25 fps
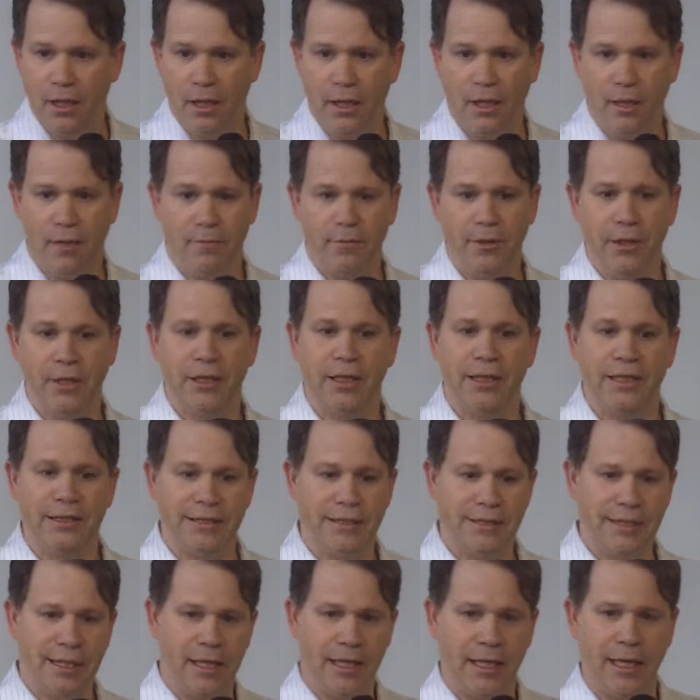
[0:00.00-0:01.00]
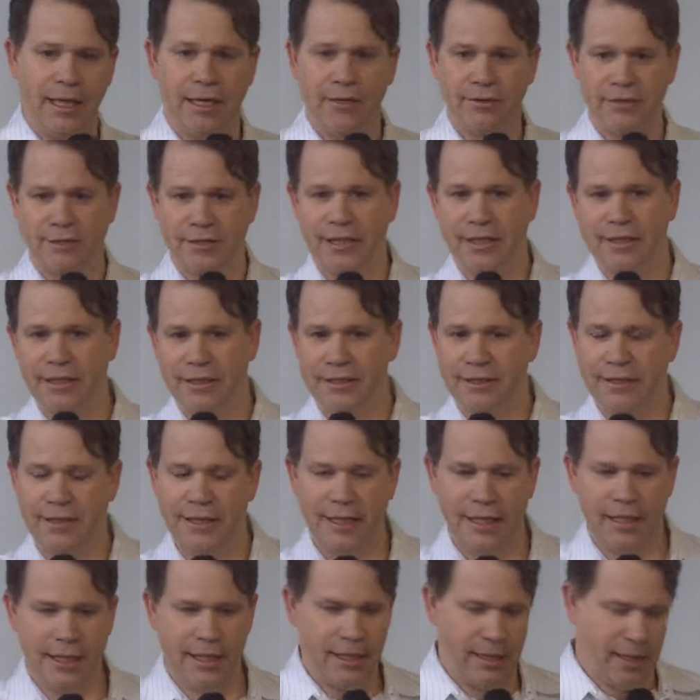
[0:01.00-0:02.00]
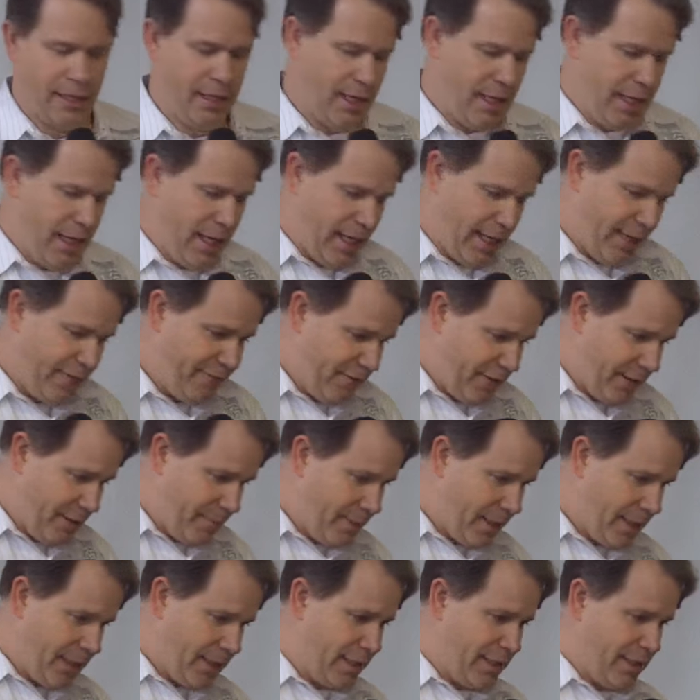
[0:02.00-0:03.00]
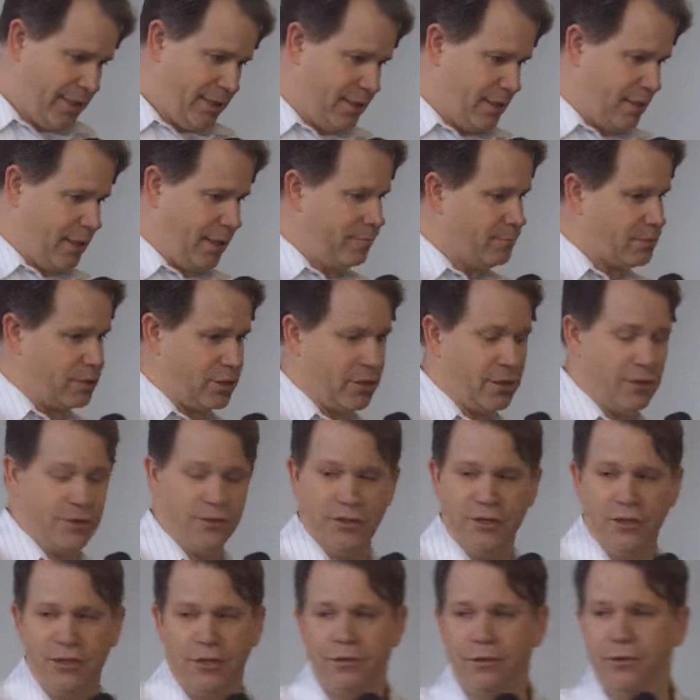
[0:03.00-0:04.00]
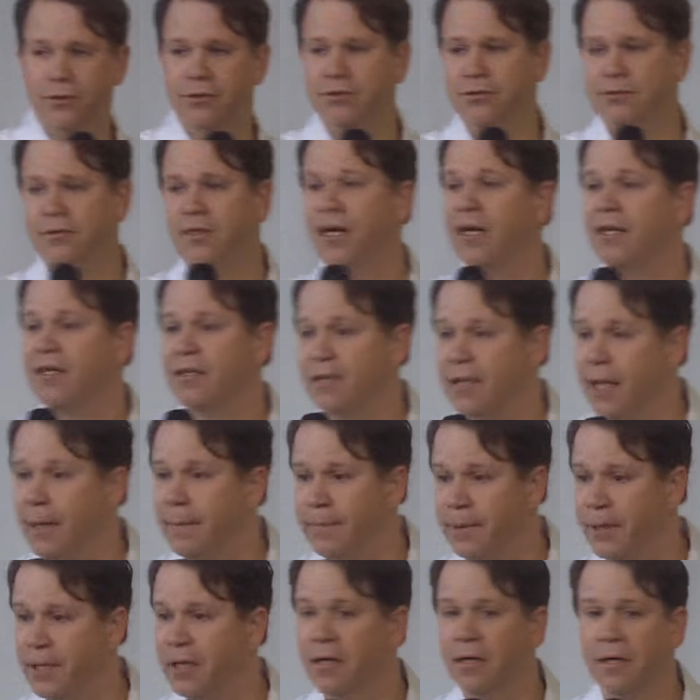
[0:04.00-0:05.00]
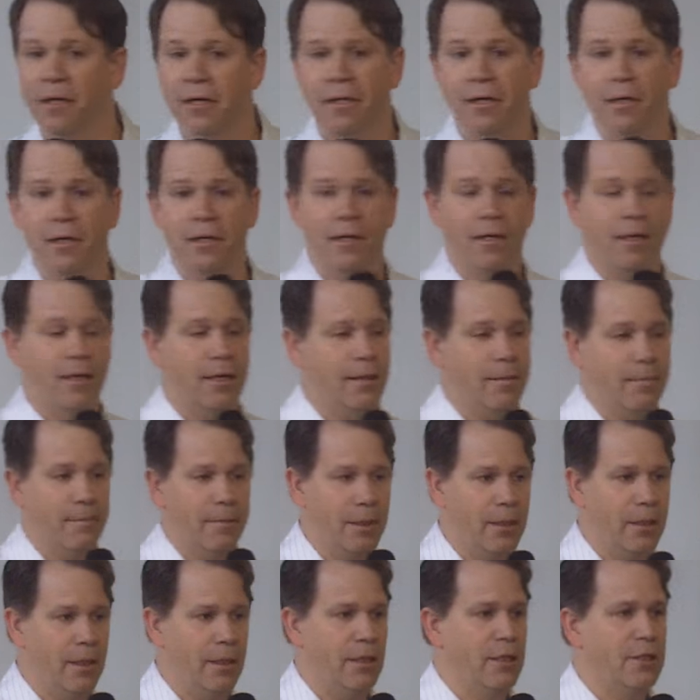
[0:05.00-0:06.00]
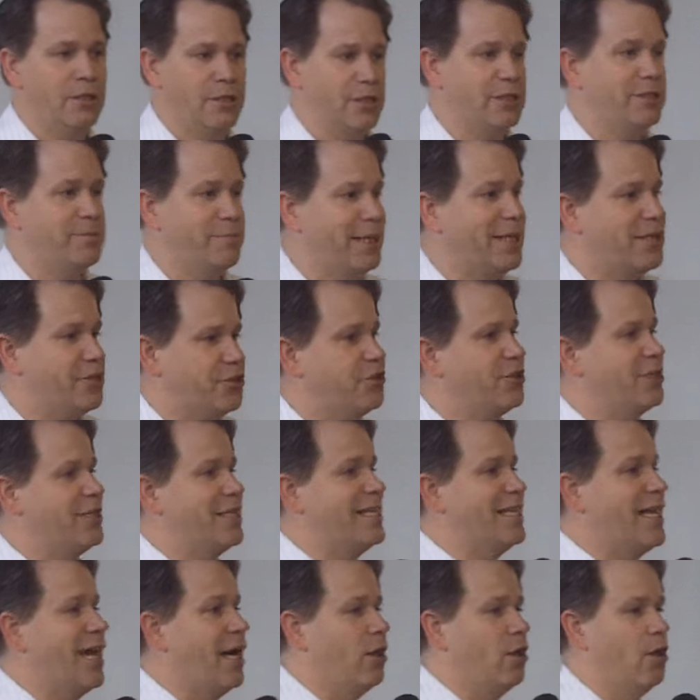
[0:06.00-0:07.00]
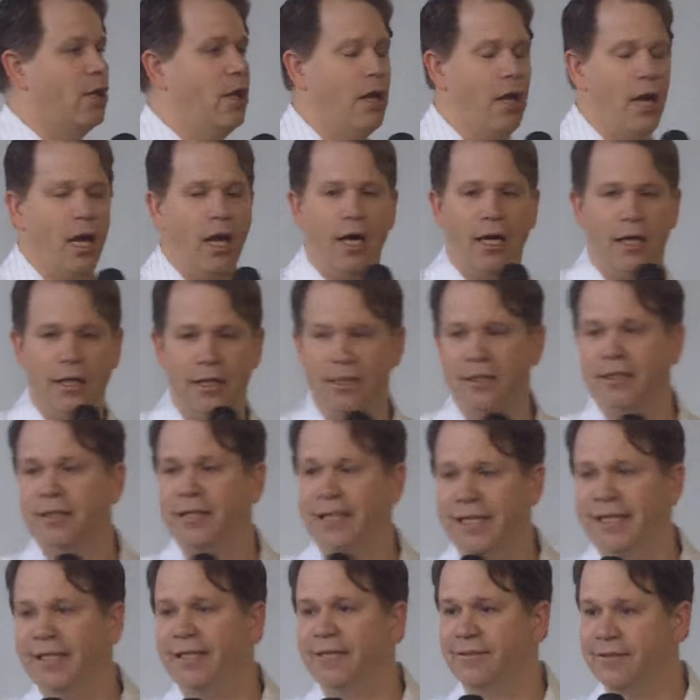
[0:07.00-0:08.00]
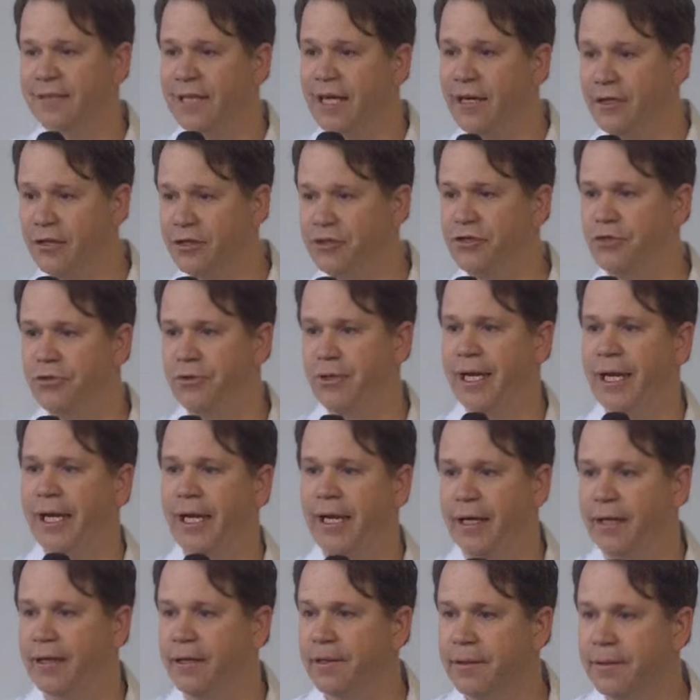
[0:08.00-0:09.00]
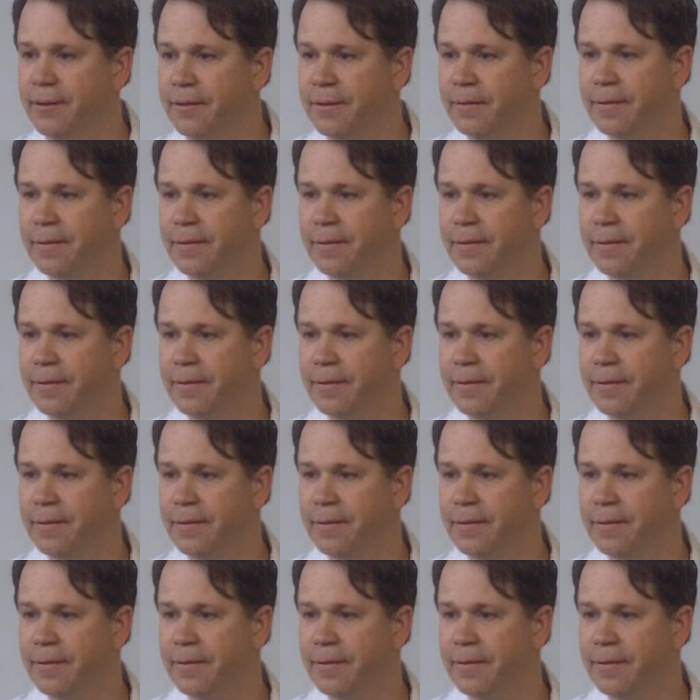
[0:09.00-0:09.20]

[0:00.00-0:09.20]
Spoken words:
You're going to sit outside the city. And if anybody comes close to you who's not a leper, just make sure to yell unclean as loud as you can.